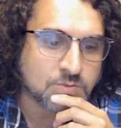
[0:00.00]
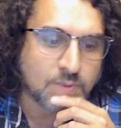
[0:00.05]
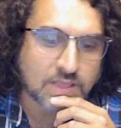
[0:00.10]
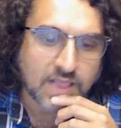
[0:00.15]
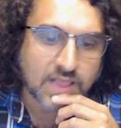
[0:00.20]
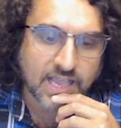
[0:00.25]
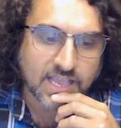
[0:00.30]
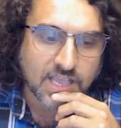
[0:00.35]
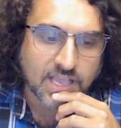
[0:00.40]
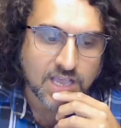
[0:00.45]
But
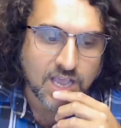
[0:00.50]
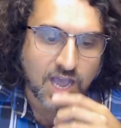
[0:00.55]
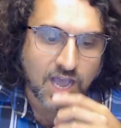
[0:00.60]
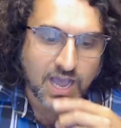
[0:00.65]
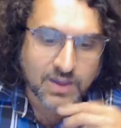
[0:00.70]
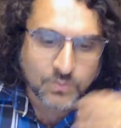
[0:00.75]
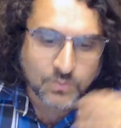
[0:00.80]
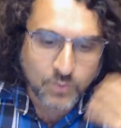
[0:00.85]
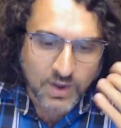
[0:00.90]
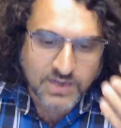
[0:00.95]
like,
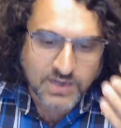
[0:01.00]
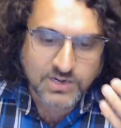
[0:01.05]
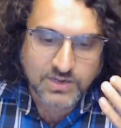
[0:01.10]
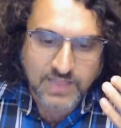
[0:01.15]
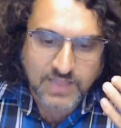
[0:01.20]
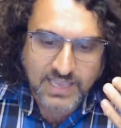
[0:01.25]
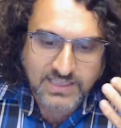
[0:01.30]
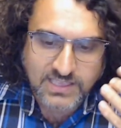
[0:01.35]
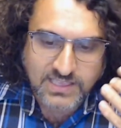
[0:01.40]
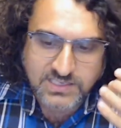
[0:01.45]
I wonder,
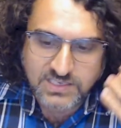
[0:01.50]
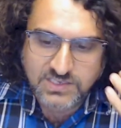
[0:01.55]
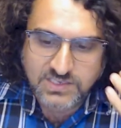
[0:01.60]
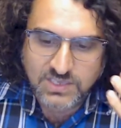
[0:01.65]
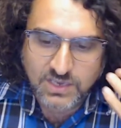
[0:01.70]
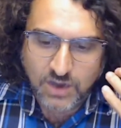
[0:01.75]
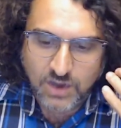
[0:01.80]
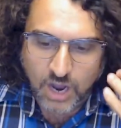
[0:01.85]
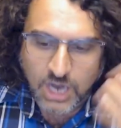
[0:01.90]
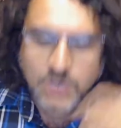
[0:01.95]
like, this is
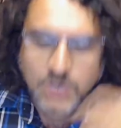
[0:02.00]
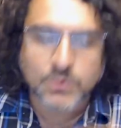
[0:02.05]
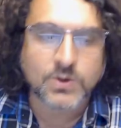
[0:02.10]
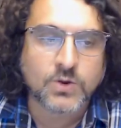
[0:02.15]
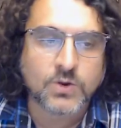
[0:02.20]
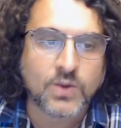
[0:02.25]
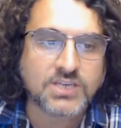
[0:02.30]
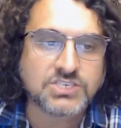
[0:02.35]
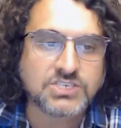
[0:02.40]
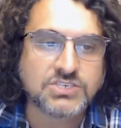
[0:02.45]
an
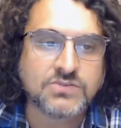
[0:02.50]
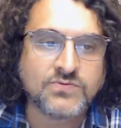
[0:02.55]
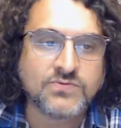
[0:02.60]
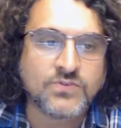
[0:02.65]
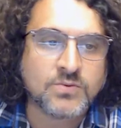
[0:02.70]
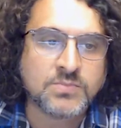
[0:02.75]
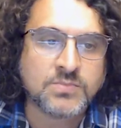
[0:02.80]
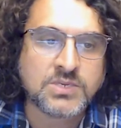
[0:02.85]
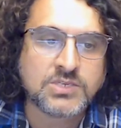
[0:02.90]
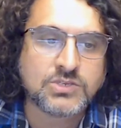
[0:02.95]
awkward question
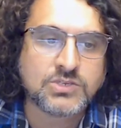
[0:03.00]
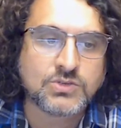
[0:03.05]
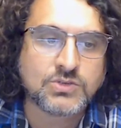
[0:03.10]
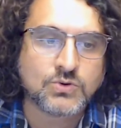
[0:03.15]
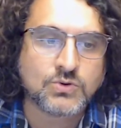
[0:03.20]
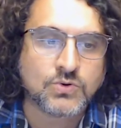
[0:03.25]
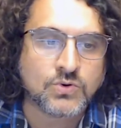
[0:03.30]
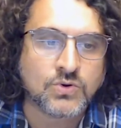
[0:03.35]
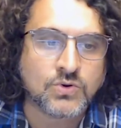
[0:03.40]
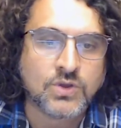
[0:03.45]
for me
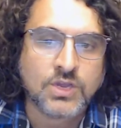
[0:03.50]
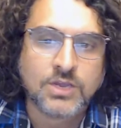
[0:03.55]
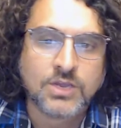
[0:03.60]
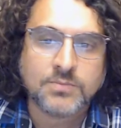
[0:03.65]
too,